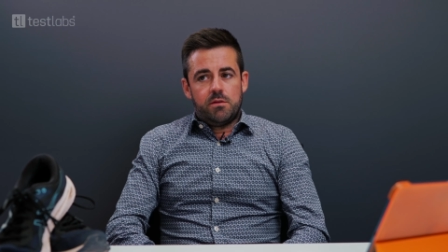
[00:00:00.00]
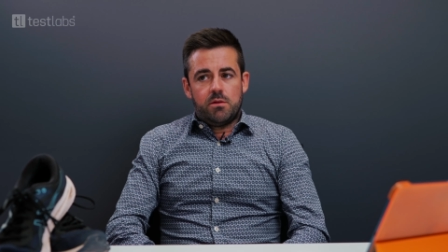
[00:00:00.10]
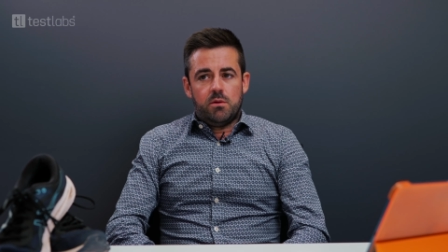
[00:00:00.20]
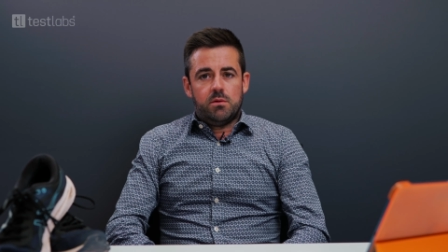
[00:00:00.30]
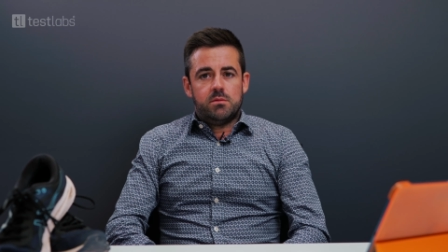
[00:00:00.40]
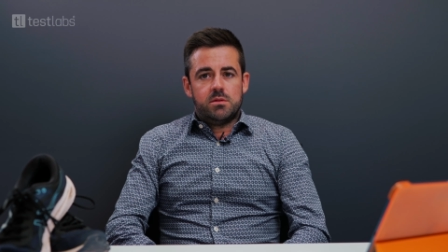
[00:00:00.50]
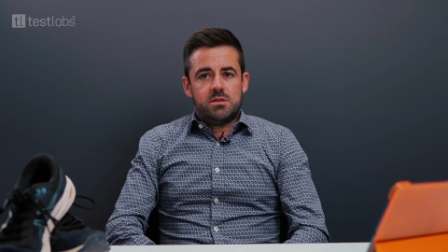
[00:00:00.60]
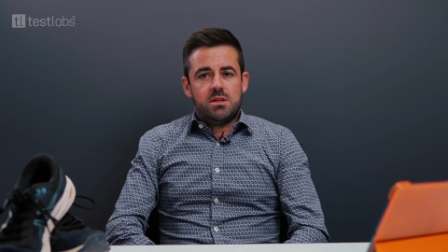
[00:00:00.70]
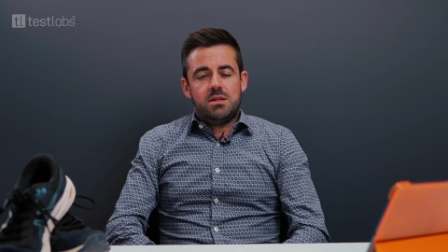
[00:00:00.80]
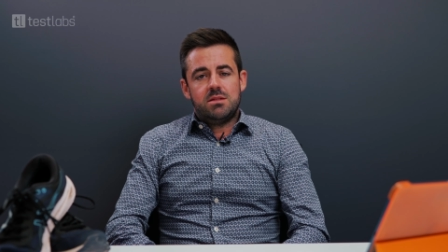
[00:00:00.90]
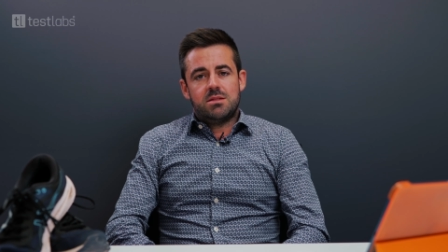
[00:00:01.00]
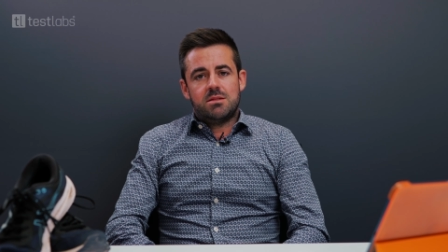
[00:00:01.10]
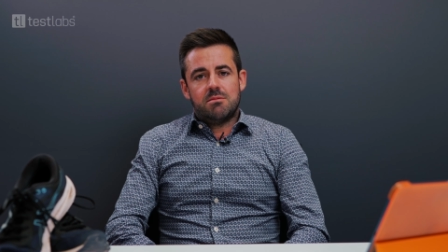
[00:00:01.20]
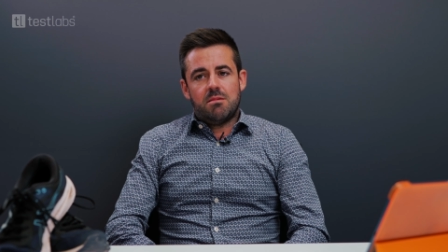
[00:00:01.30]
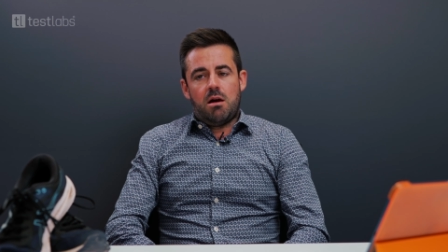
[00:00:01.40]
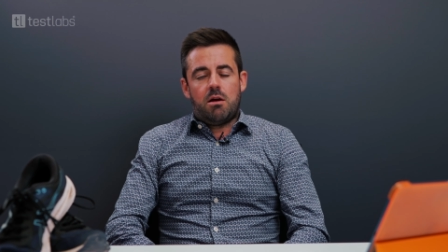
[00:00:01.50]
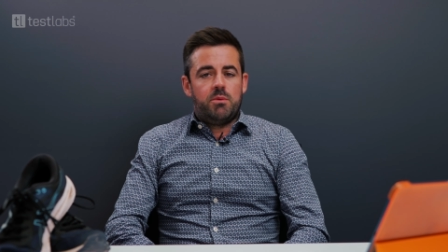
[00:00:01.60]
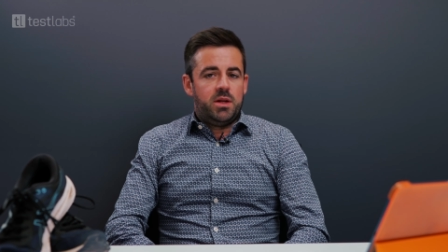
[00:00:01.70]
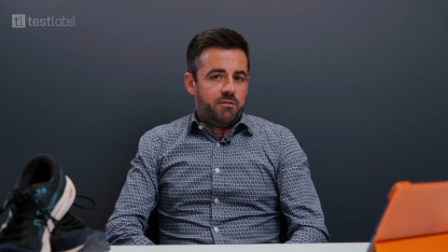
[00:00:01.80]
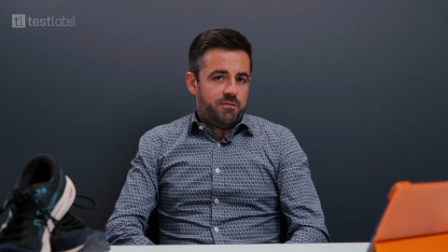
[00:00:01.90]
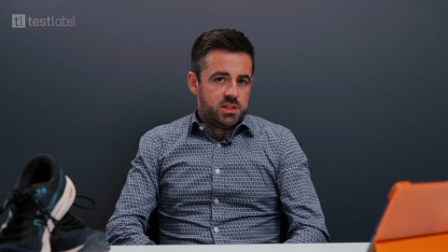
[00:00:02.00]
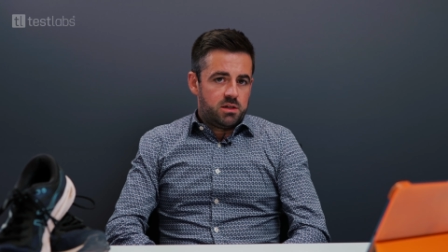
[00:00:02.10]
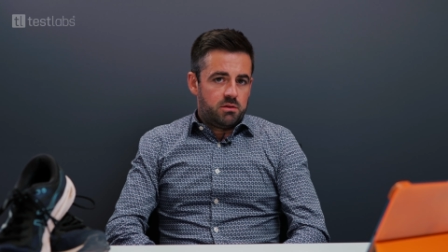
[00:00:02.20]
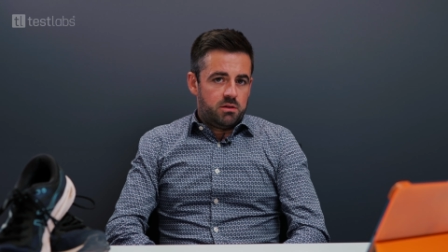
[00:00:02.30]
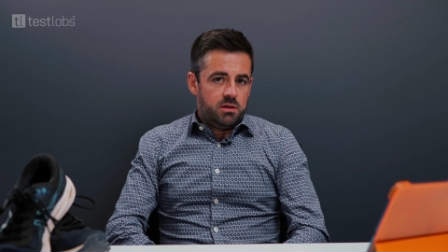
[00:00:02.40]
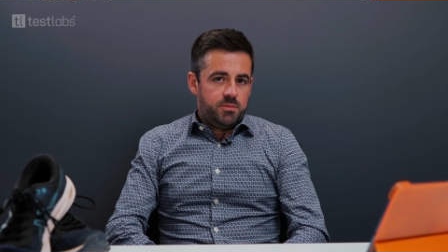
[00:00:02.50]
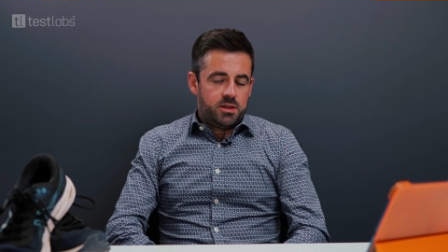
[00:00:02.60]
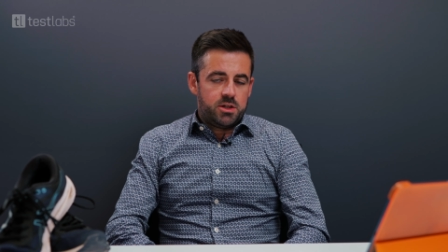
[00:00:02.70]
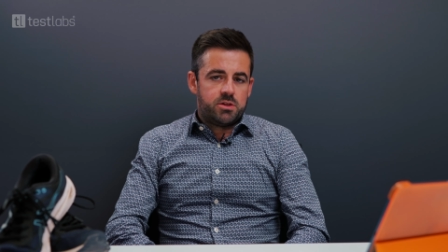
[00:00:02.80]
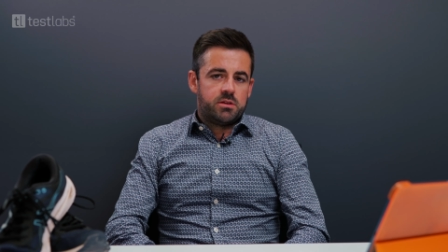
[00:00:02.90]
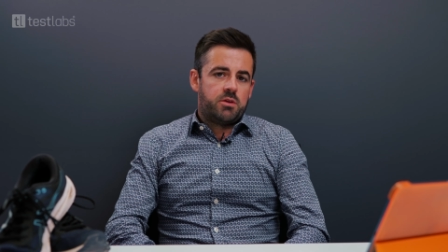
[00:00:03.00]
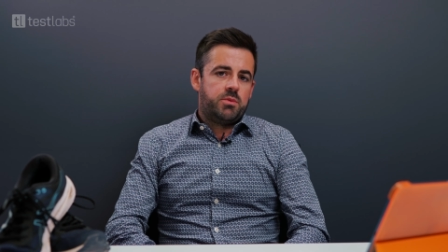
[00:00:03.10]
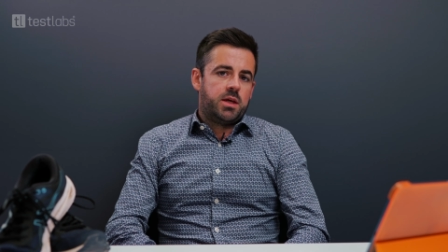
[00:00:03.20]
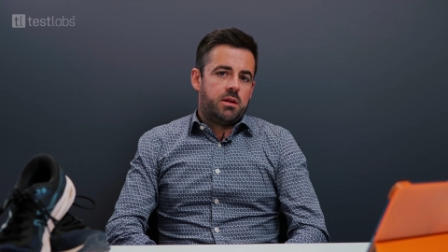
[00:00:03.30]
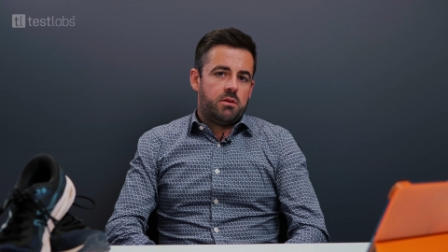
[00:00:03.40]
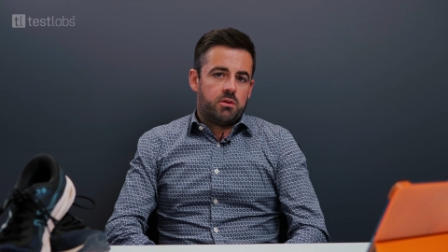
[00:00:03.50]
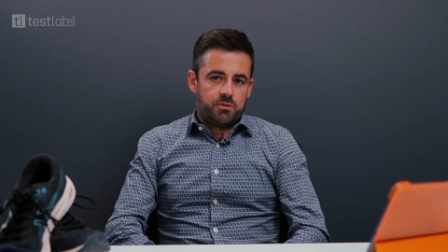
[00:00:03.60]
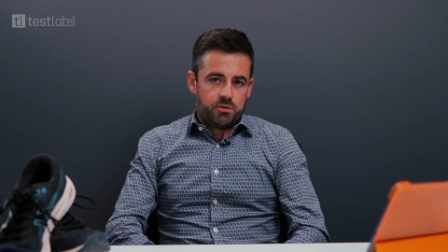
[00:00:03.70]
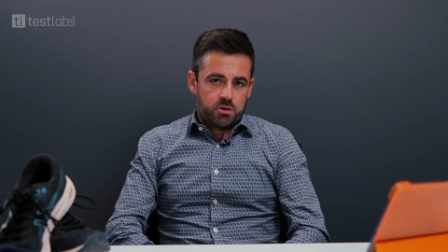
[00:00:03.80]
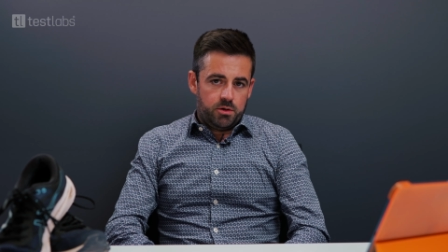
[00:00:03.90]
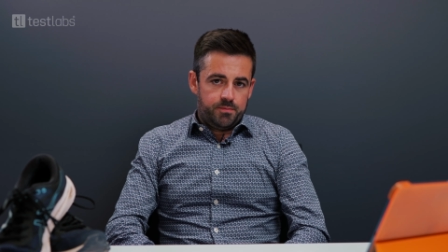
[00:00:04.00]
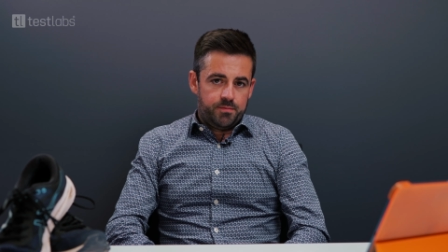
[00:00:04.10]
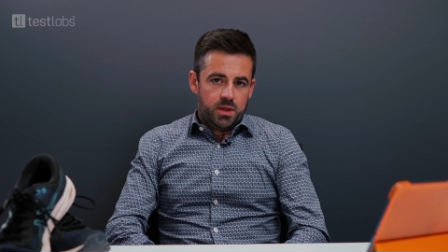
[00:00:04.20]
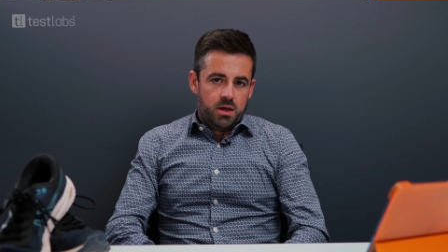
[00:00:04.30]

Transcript: So these are really physical limitations that we cannot overcome.